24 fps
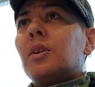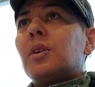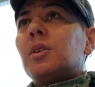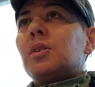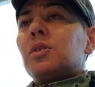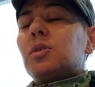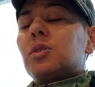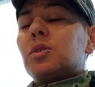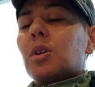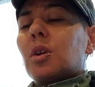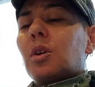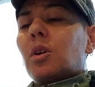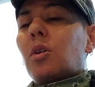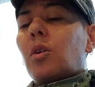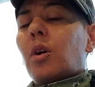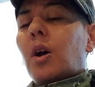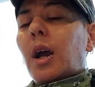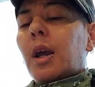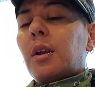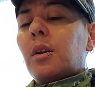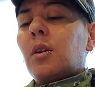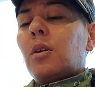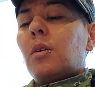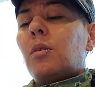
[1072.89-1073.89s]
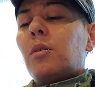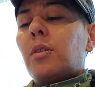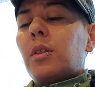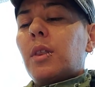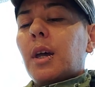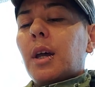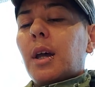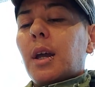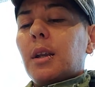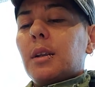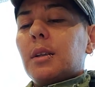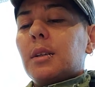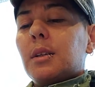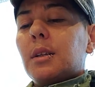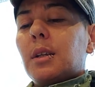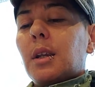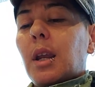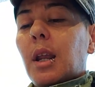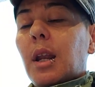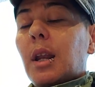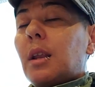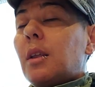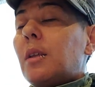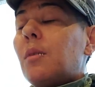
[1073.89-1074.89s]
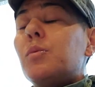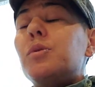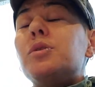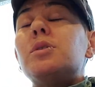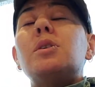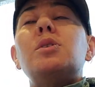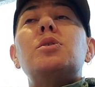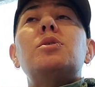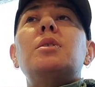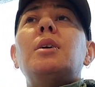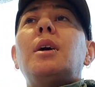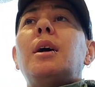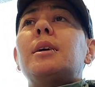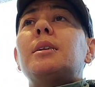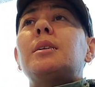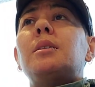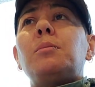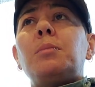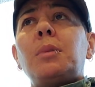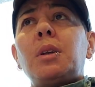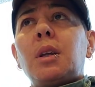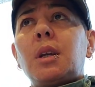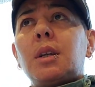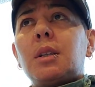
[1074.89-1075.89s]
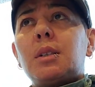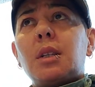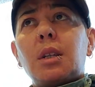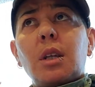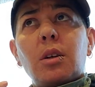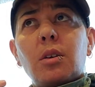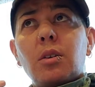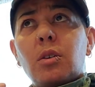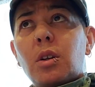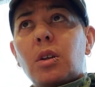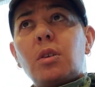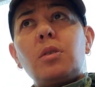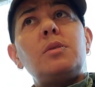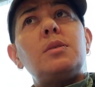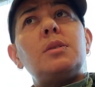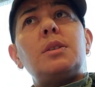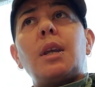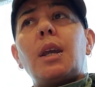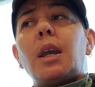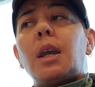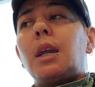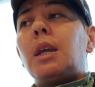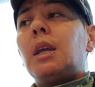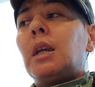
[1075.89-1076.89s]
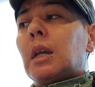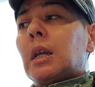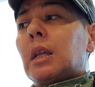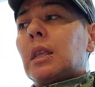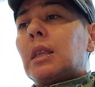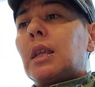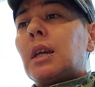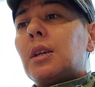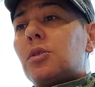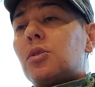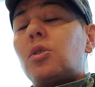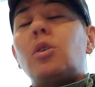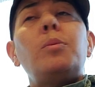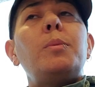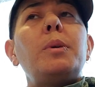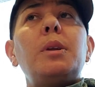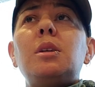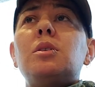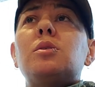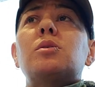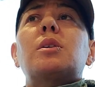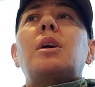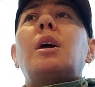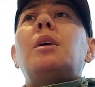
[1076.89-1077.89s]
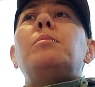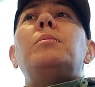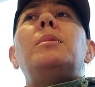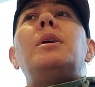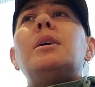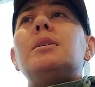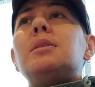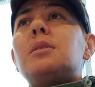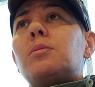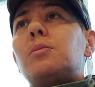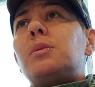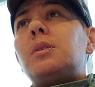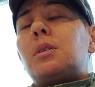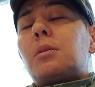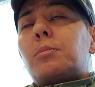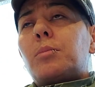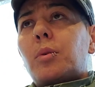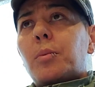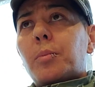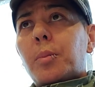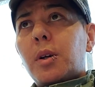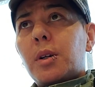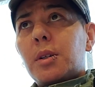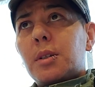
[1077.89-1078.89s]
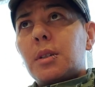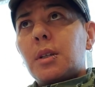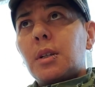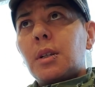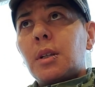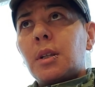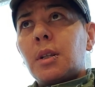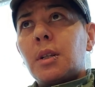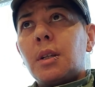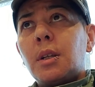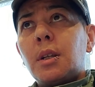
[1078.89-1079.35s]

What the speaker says: So I know that, and it was a shock to me to hear you say that Toby described me as a reasonable person.